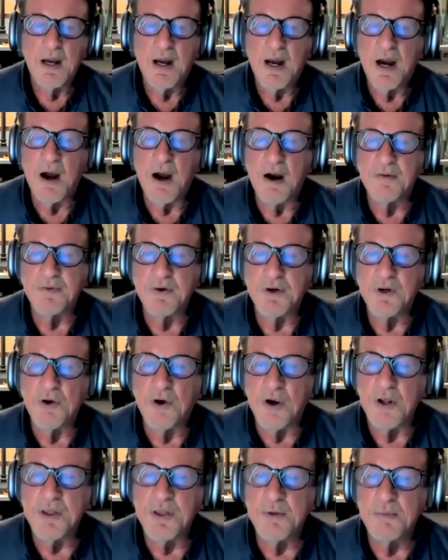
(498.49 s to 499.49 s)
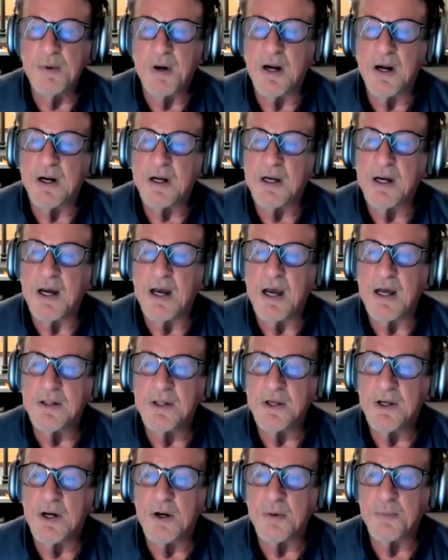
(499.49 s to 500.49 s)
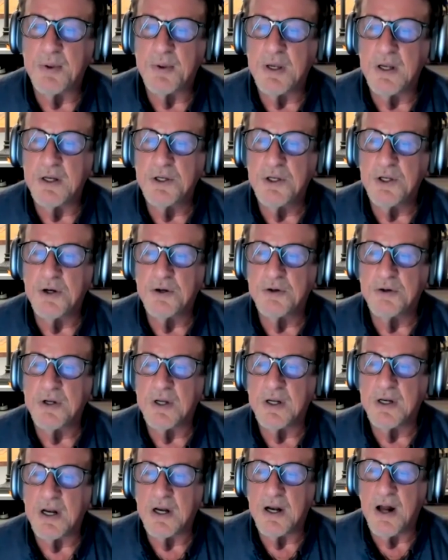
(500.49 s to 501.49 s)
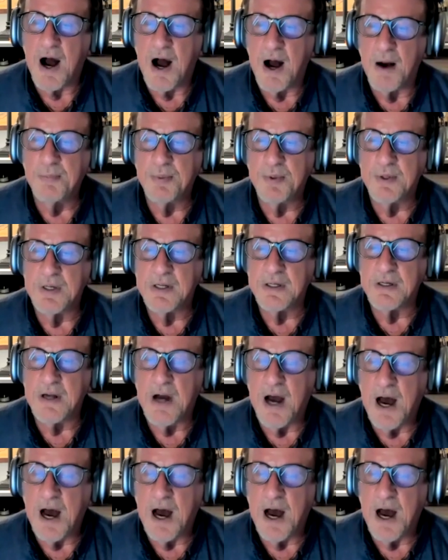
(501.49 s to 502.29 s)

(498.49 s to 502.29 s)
However, North America and the European Union and opulent